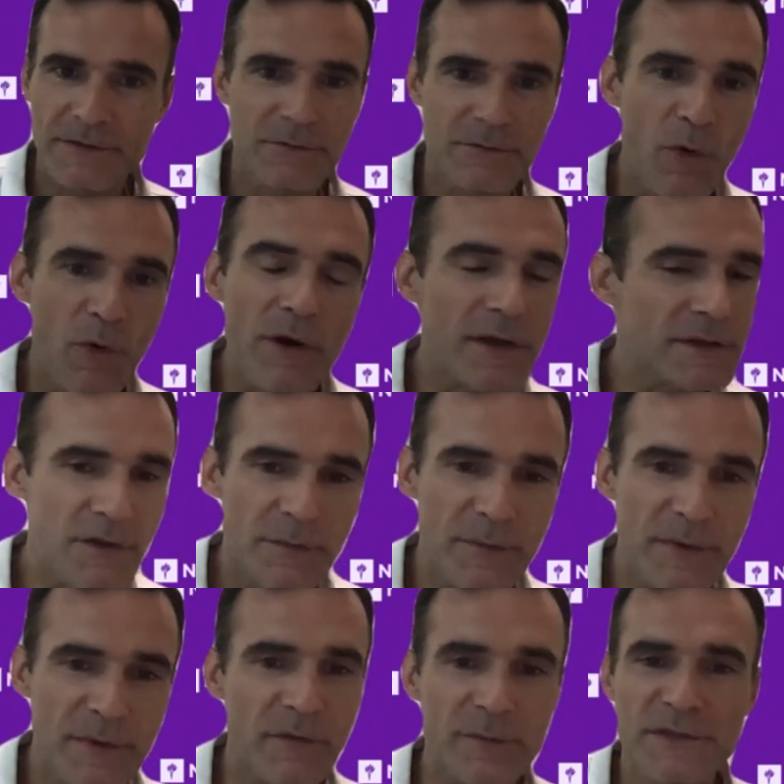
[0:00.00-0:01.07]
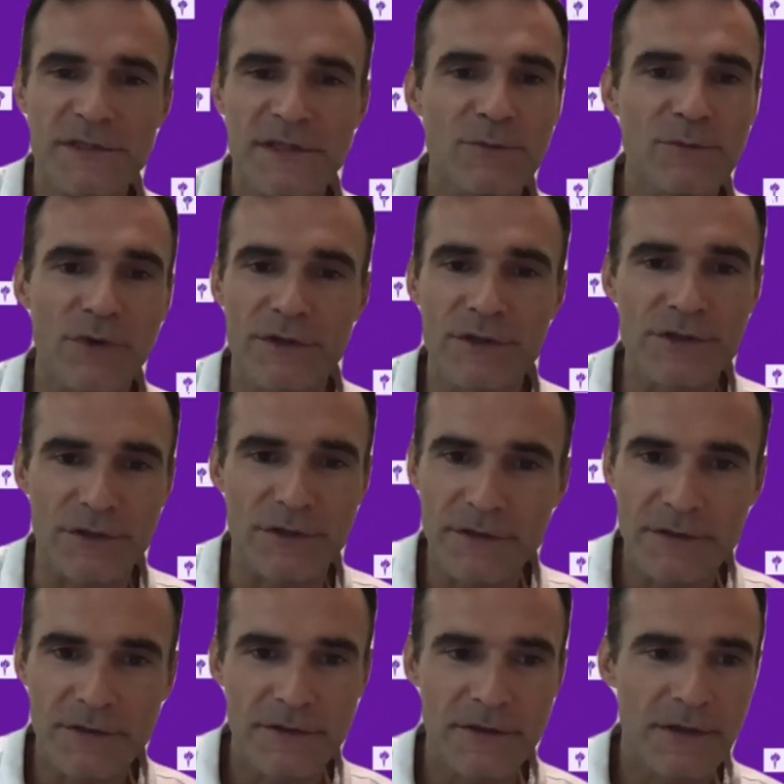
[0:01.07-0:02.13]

more or less coming from the same tradition,